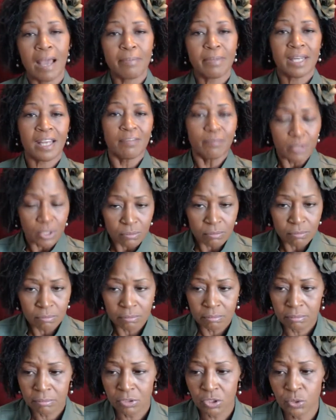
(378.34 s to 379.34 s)
I mean, I've
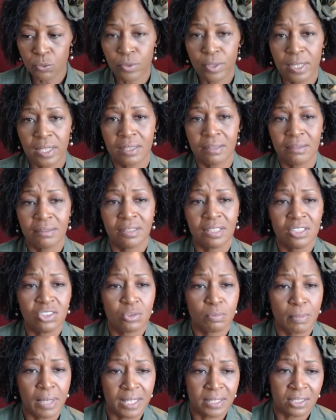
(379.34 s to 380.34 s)
been doing
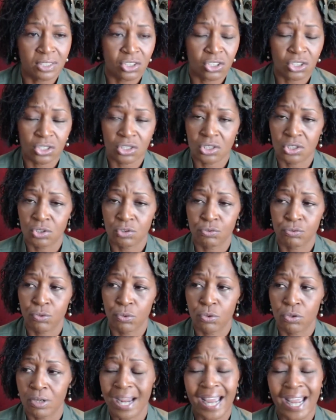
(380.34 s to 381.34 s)
these messages
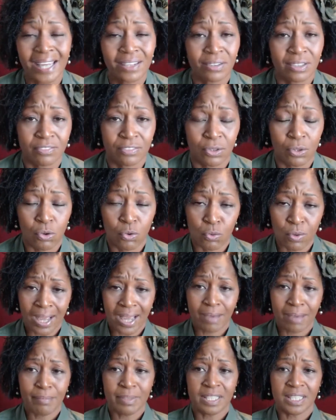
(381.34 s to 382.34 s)
for I don't even
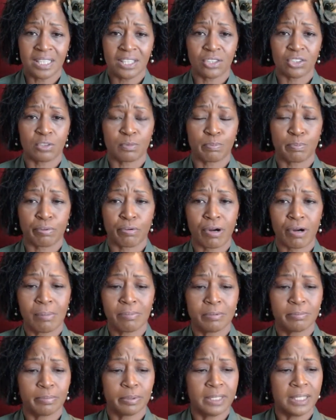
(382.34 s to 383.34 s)
know how many years,
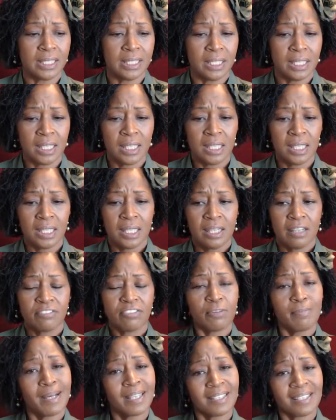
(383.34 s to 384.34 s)
probably
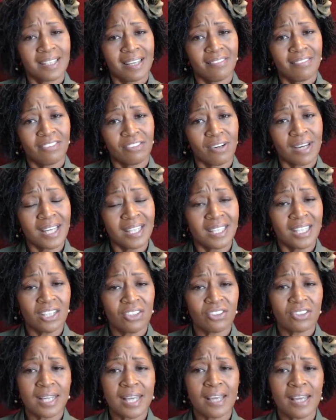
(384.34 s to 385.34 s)
for about seven or eight
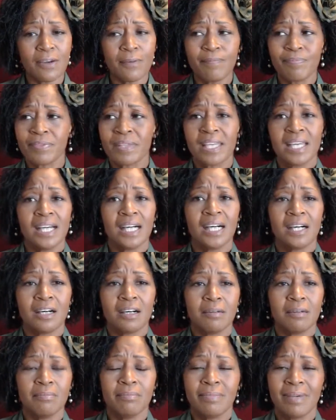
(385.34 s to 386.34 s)
years now.
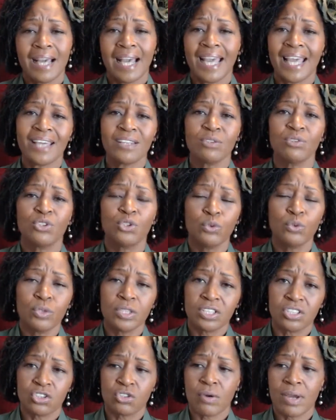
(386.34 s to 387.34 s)
Um, I don't
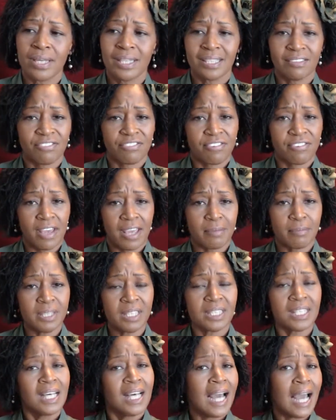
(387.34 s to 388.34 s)
do it to try to get
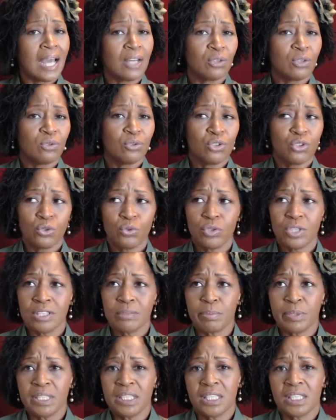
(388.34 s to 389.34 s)
famous. I don't do
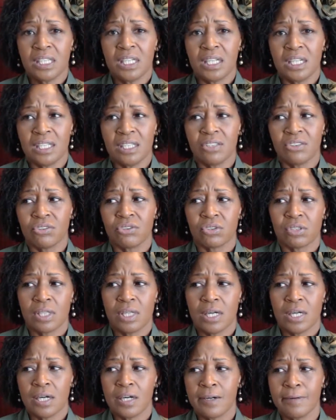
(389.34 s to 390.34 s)
it
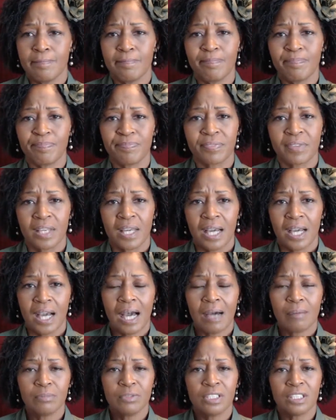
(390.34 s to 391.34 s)
because um,
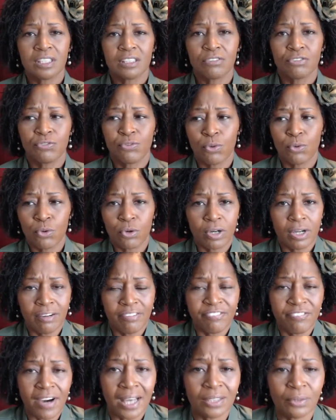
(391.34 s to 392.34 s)
I'm looking for
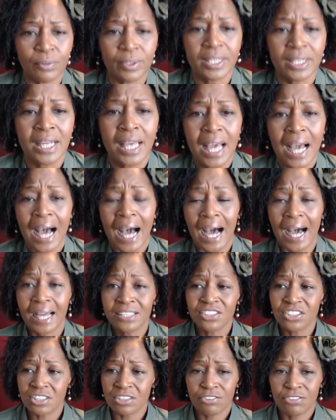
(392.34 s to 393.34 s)
a following.
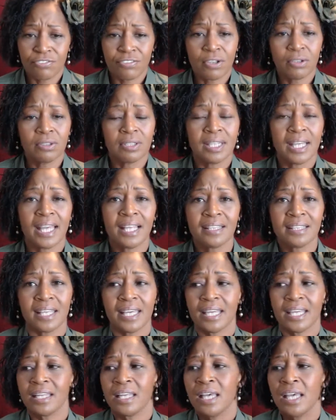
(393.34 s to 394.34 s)
I just felt
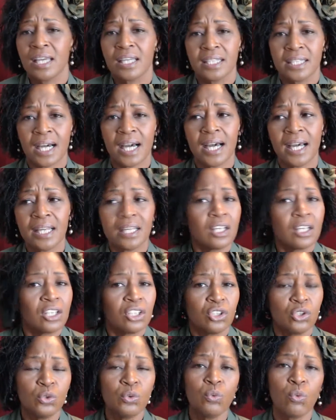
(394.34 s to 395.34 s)
led that God,
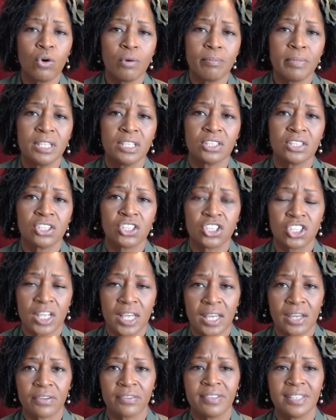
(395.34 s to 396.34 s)
you want me to
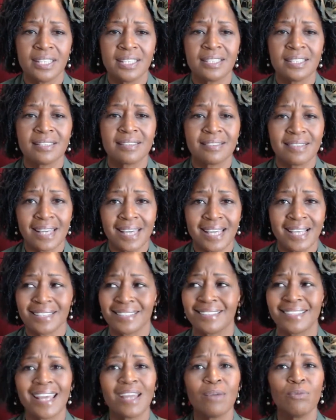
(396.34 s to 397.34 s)
share these
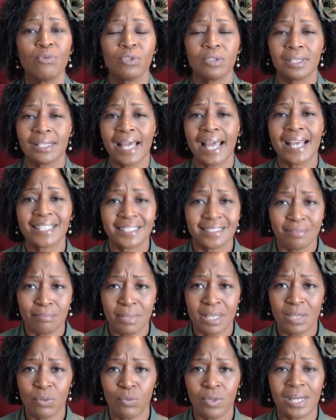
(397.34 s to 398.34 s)
things. They will
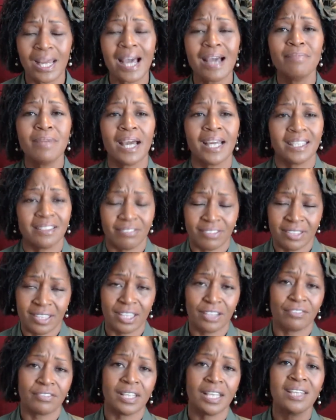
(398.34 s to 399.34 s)
last me when I'm not
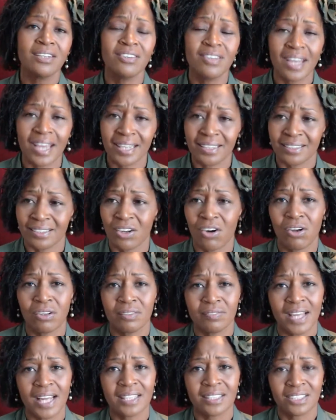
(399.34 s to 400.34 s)
even here. The internet and
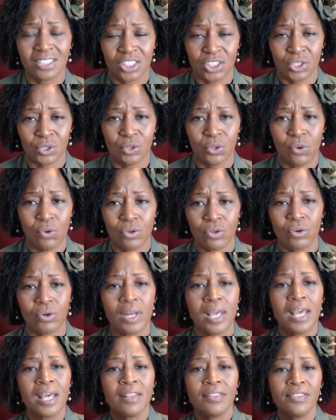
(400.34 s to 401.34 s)
all of that is still going
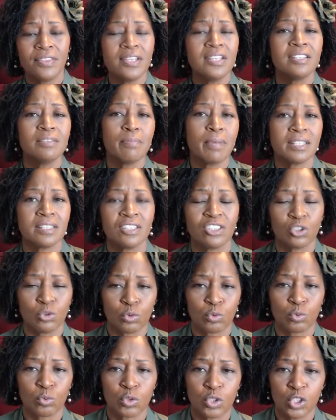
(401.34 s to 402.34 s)
on. These
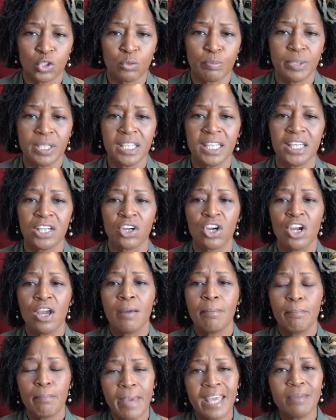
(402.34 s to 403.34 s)
messages will still be here.
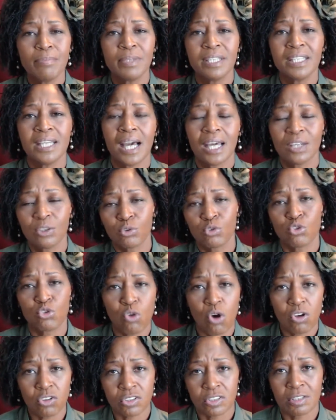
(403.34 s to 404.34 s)
Maybe God will
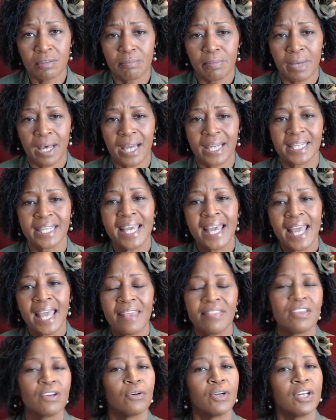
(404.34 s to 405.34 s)
draw somebody
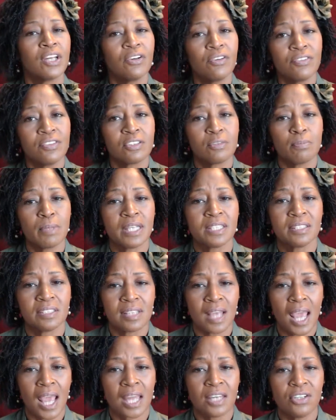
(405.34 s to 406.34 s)
and they'll hear this
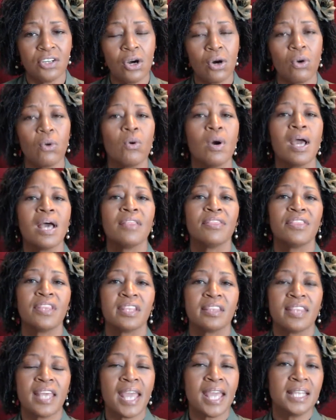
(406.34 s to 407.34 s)
message and know
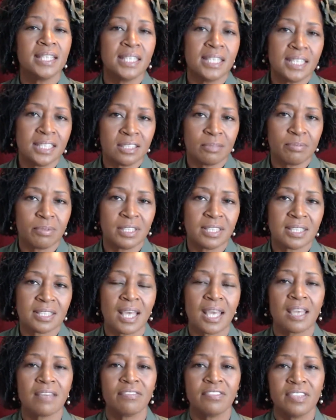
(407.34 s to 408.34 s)
that they need to be
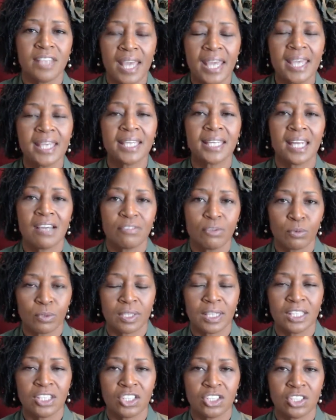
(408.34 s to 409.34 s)
saved. They can have a
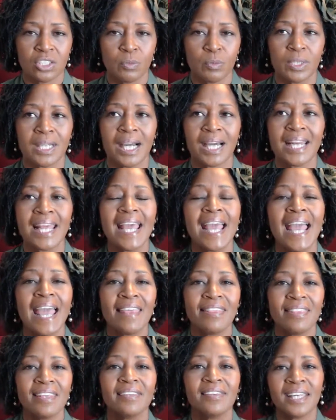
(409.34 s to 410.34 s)
relationship with God
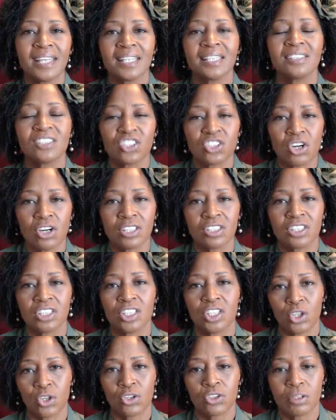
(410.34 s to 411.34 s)
and that they can start
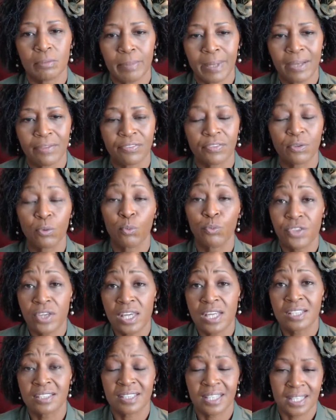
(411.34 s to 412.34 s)
to learn about the
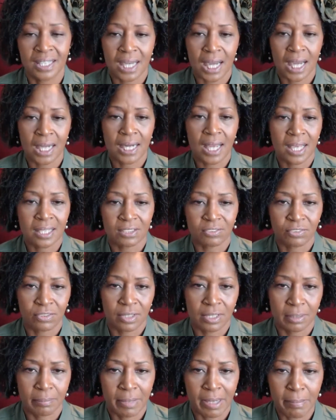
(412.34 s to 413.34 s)
things that God has
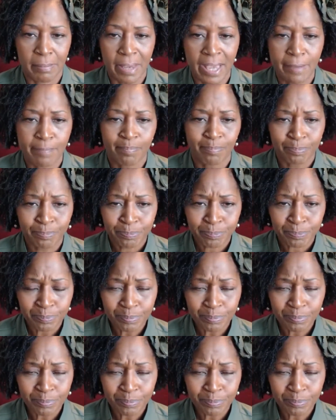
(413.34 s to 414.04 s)
for them. Amen.